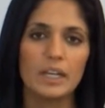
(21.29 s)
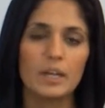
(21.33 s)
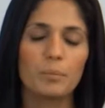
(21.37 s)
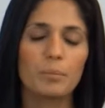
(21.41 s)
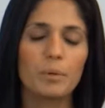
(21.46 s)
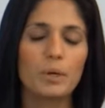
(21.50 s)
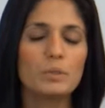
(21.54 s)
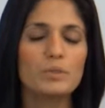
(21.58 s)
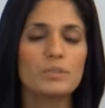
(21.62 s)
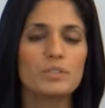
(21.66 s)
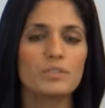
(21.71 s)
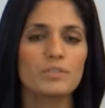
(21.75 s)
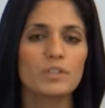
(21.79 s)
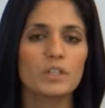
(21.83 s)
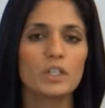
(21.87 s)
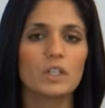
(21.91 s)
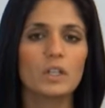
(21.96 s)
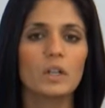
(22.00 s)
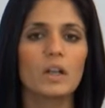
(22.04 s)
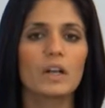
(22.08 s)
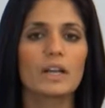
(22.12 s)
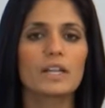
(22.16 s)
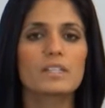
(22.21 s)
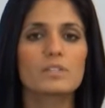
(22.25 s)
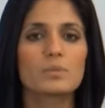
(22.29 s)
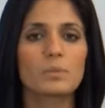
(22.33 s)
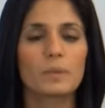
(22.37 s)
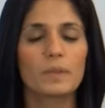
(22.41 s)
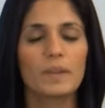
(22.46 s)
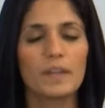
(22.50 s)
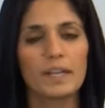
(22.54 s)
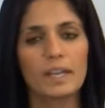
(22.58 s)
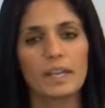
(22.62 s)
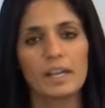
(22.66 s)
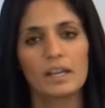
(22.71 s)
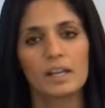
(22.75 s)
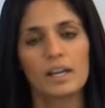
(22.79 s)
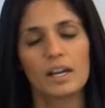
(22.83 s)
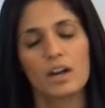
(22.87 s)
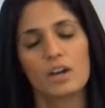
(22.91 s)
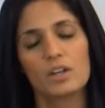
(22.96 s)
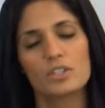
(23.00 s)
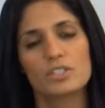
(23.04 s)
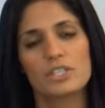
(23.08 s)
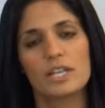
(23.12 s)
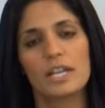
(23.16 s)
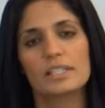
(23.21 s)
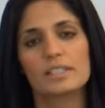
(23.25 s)
Most of our clients, when they
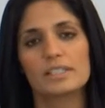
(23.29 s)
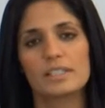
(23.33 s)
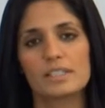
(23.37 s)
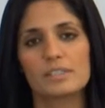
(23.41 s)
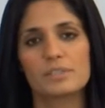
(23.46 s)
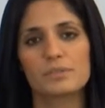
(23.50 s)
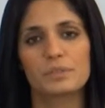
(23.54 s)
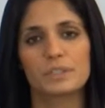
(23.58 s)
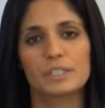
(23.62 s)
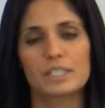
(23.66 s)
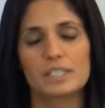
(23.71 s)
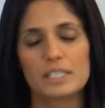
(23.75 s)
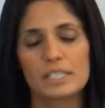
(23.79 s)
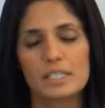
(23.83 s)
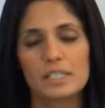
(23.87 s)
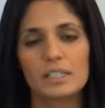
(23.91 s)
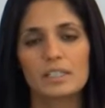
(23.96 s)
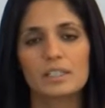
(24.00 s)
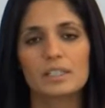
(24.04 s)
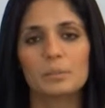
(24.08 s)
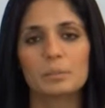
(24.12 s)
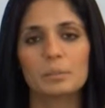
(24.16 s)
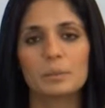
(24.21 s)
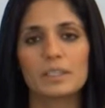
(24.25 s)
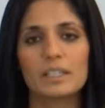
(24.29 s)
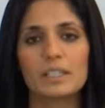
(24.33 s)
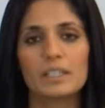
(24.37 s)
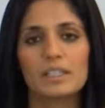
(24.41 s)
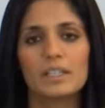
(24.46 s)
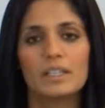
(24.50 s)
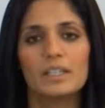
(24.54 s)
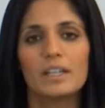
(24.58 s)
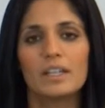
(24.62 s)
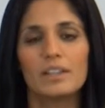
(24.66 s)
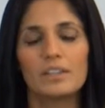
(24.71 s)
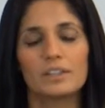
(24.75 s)
contact us for a TRP,